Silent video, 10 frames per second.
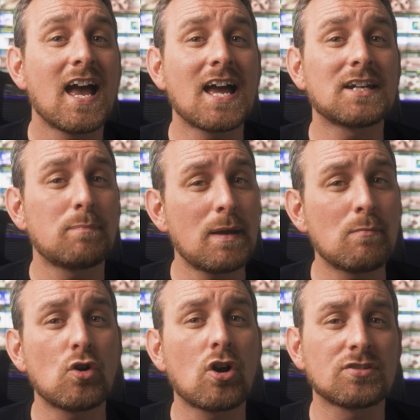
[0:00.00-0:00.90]
and a
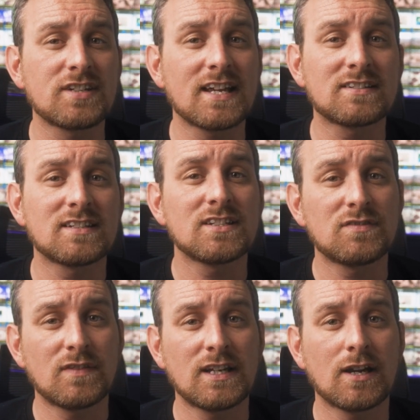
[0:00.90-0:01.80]
bit more context to
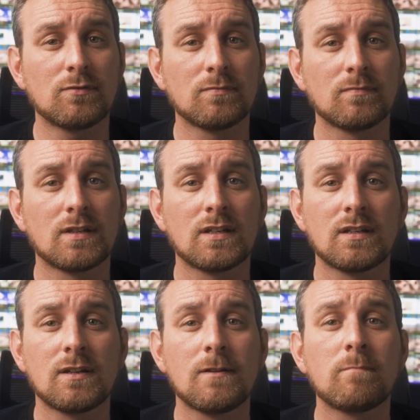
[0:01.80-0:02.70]
this video.
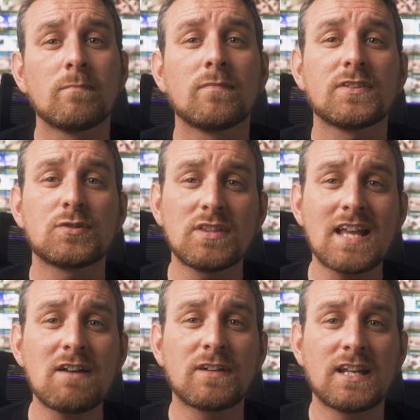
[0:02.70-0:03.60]
So
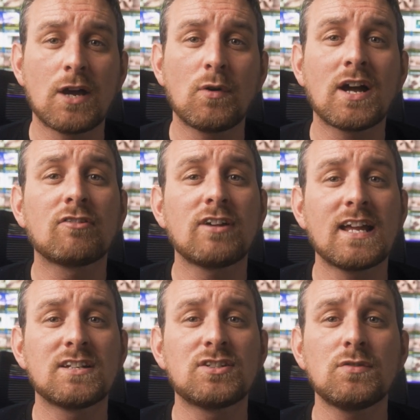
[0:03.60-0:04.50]
in that video, I created